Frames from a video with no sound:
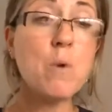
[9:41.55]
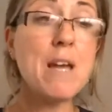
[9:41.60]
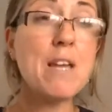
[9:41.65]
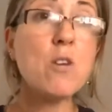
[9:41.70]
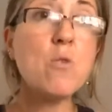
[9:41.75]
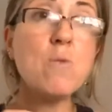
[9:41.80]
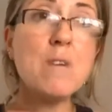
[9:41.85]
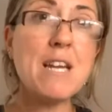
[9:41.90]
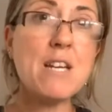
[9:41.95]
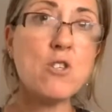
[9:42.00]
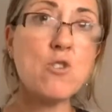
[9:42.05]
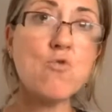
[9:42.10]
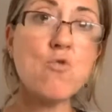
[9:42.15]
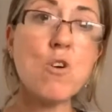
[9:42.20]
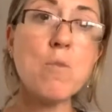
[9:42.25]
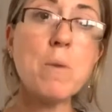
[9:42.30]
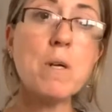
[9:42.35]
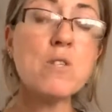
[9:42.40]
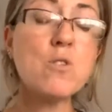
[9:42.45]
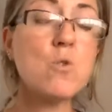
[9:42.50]
You need strong
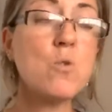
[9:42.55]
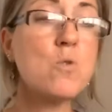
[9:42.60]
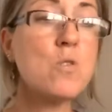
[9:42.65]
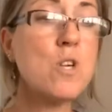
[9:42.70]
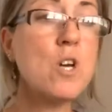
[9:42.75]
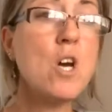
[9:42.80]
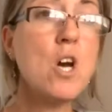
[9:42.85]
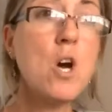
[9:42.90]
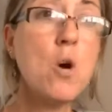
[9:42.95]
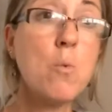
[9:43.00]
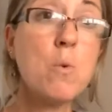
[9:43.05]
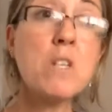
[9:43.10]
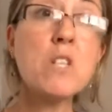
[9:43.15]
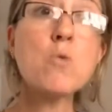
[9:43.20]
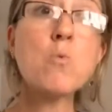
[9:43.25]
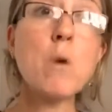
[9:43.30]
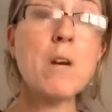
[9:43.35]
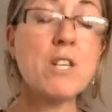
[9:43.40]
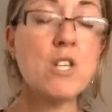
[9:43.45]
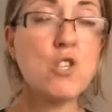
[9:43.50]
muscles, which is
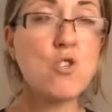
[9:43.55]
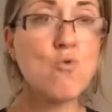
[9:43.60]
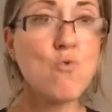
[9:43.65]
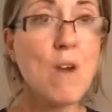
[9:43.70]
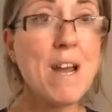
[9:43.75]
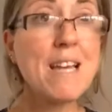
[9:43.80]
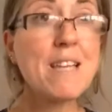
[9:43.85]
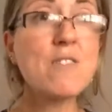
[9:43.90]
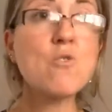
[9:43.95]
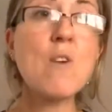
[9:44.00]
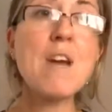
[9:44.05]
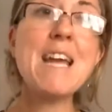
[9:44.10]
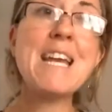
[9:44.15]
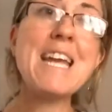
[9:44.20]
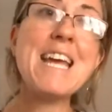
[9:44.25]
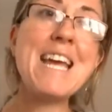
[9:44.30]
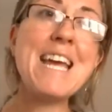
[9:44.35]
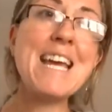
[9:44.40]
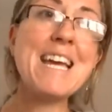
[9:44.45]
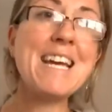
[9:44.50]
why strength
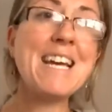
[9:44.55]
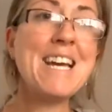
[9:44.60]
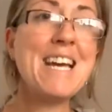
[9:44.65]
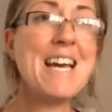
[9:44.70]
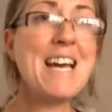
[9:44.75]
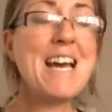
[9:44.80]
training,